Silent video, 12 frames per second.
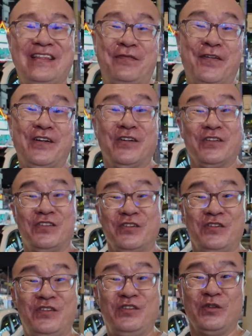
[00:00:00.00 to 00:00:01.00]
difficult
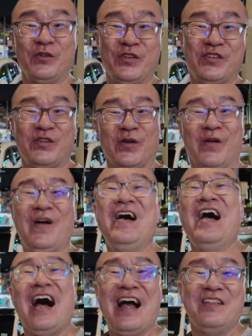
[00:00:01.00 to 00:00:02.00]
to do so.
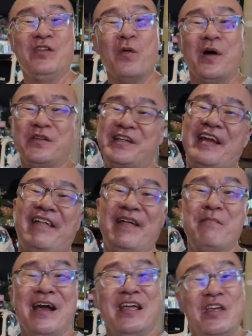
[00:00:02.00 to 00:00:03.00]
I don't want to
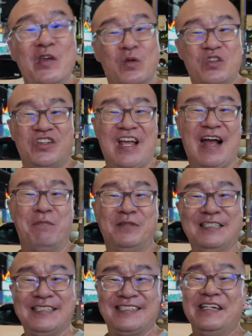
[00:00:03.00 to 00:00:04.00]
carry my huge
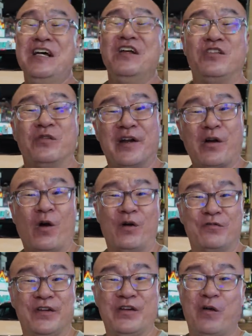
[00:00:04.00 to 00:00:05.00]
cameras to
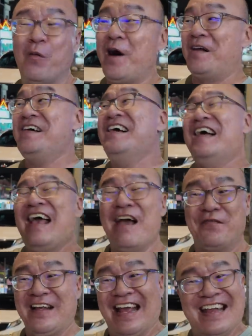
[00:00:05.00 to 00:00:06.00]
record video while
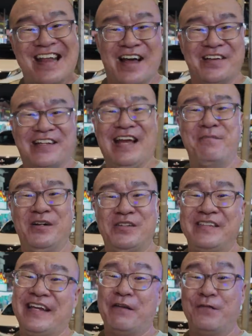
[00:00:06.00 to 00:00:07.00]
having another camera
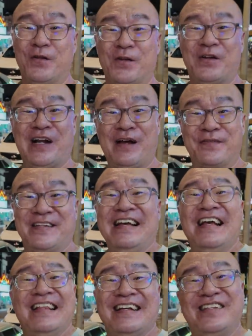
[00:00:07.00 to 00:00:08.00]
to take photographs.
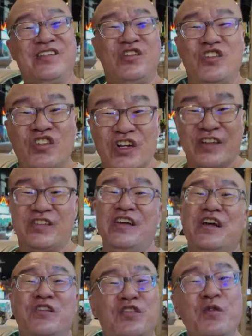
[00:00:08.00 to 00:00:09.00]
There's just
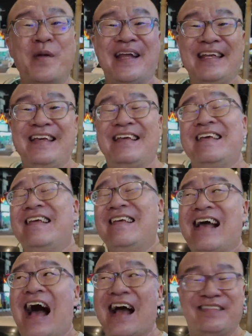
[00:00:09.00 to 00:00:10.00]
too many
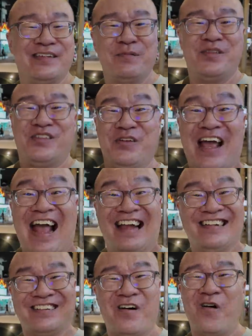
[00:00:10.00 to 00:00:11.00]
items to
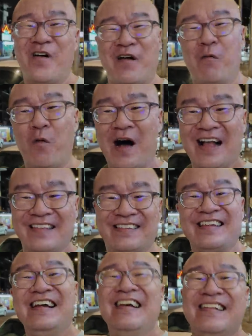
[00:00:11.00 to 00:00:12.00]
handle all at
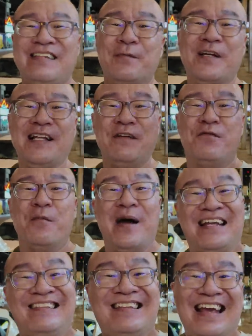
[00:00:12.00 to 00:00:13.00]
once. Typically for
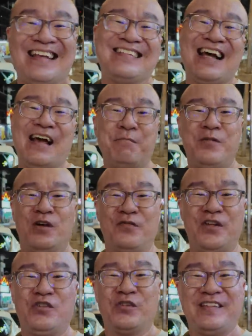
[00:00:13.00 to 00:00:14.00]
my daytime
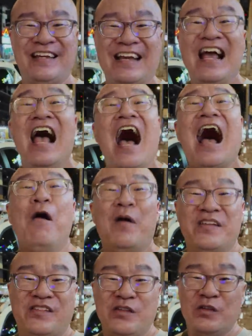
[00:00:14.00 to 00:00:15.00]
POV shooting, I
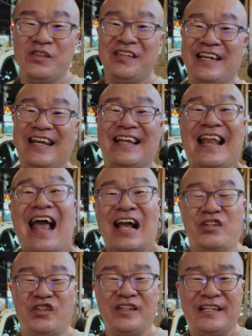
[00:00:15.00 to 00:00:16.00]
was using an
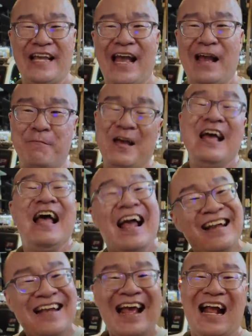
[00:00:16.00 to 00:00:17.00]
action cam,
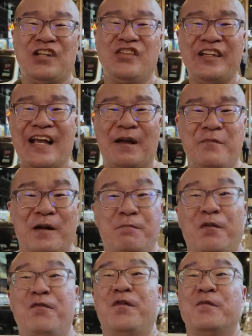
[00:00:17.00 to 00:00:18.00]
and that action camera
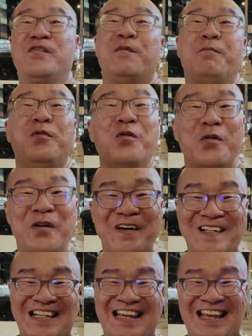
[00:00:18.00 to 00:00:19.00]
performs
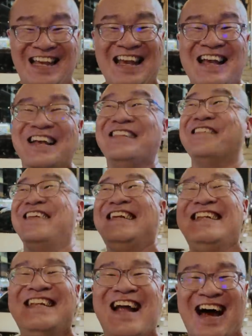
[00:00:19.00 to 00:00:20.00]
poorly
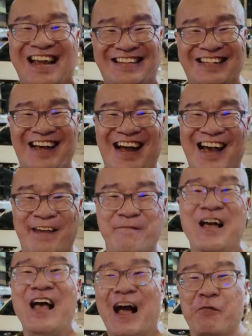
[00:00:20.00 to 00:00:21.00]
during night
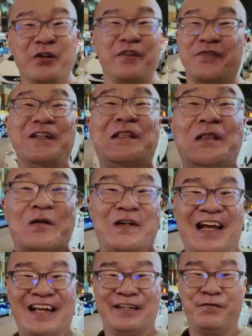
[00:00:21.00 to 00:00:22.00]
time. I wouldn't even
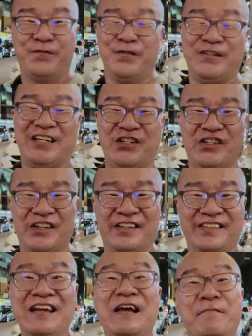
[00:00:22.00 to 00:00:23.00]
look at the
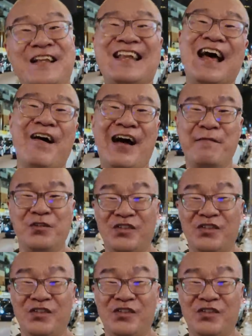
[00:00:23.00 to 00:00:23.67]
footages. But now I'm